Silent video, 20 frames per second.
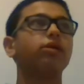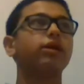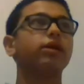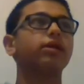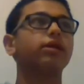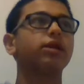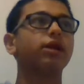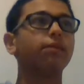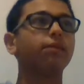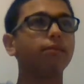
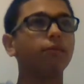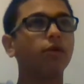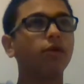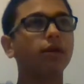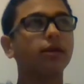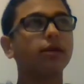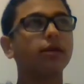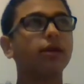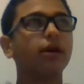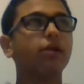
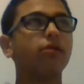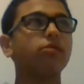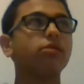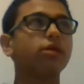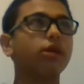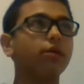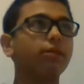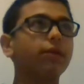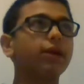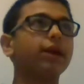
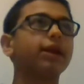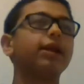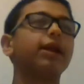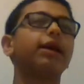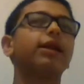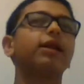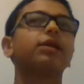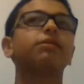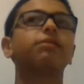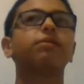someone, and then
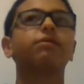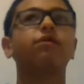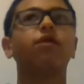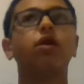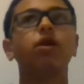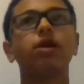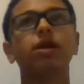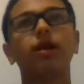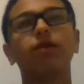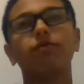
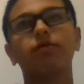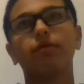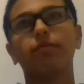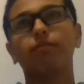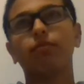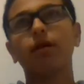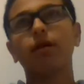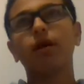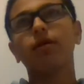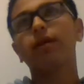falls in love with the
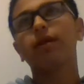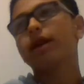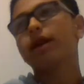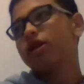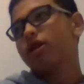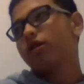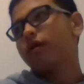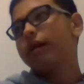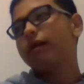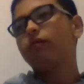brother, and it's
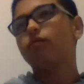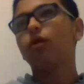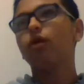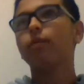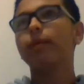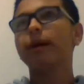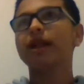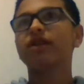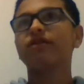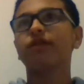just a great
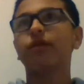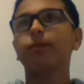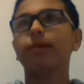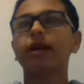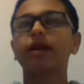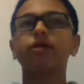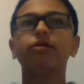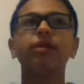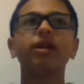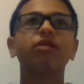romance film, and
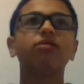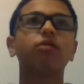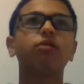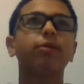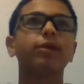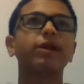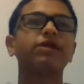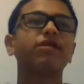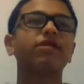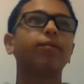a unique
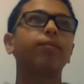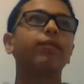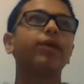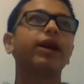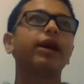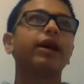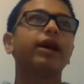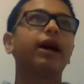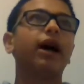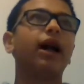romance film,
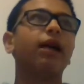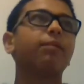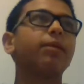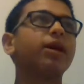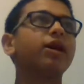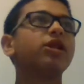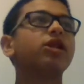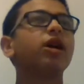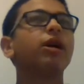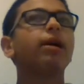kind of
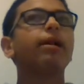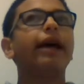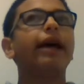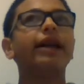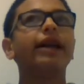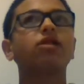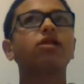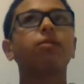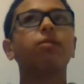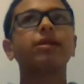because
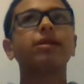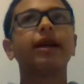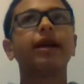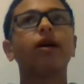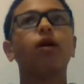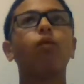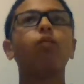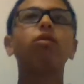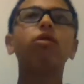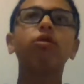it's almost like
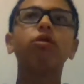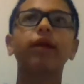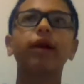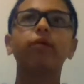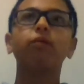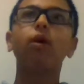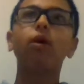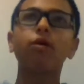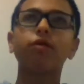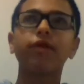a
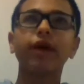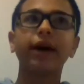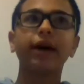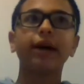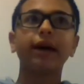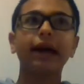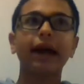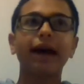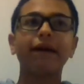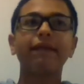
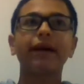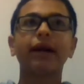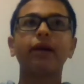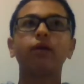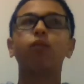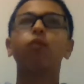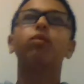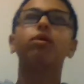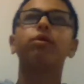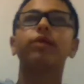will-they-won't-they, and then
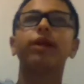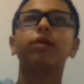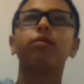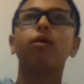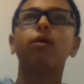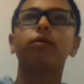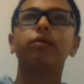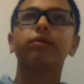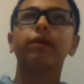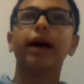
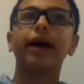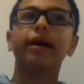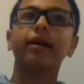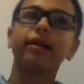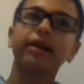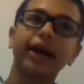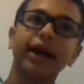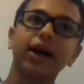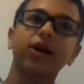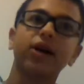will-they-won't-they
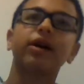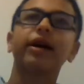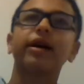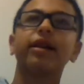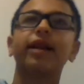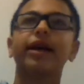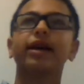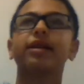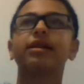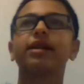there.
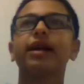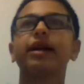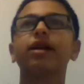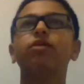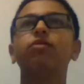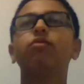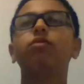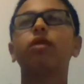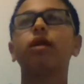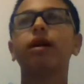Like, it's like
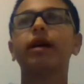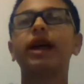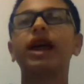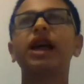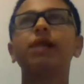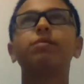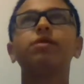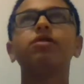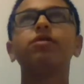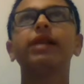you
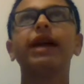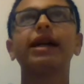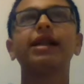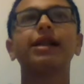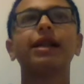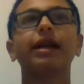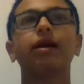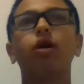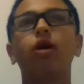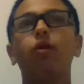keeps you
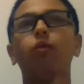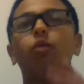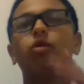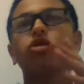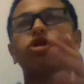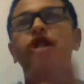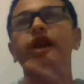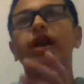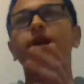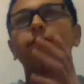guessing, will
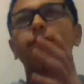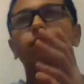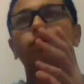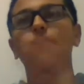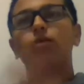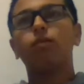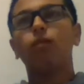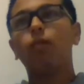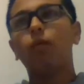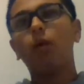she end up
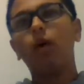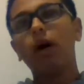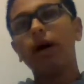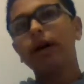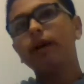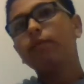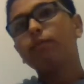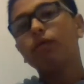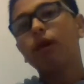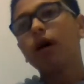with
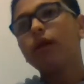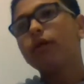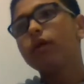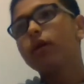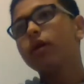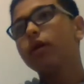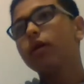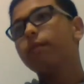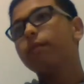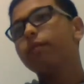one
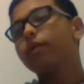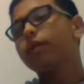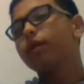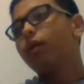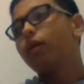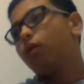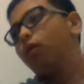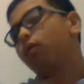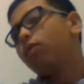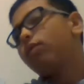brother
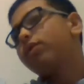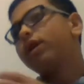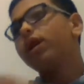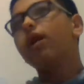or the